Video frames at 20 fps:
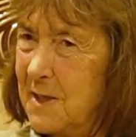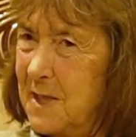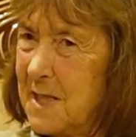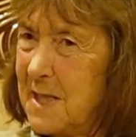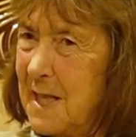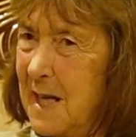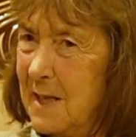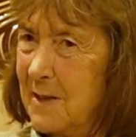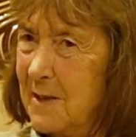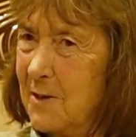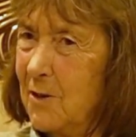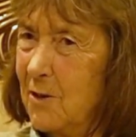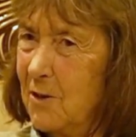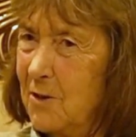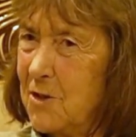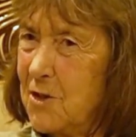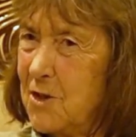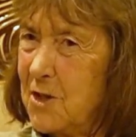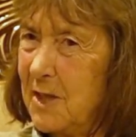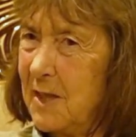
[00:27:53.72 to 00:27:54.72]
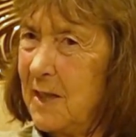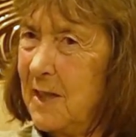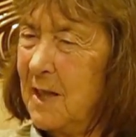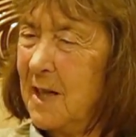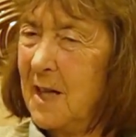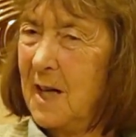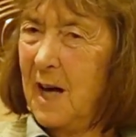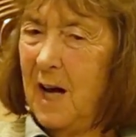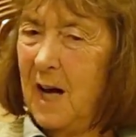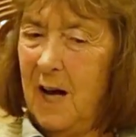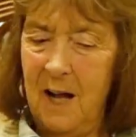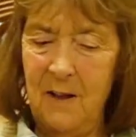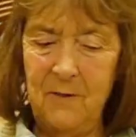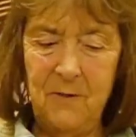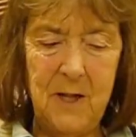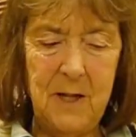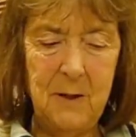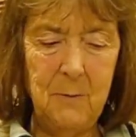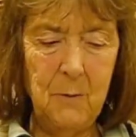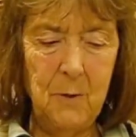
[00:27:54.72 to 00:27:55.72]
technology, and
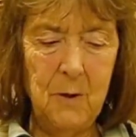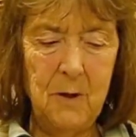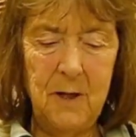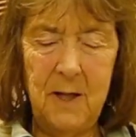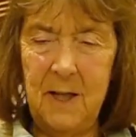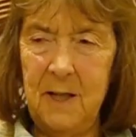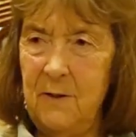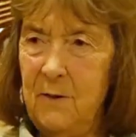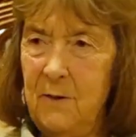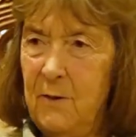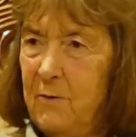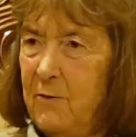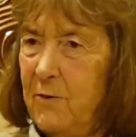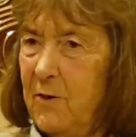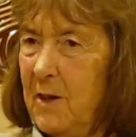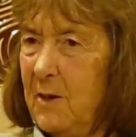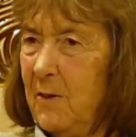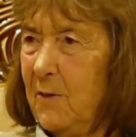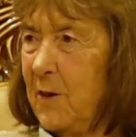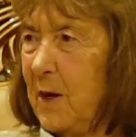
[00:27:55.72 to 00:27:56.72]
they were in the field.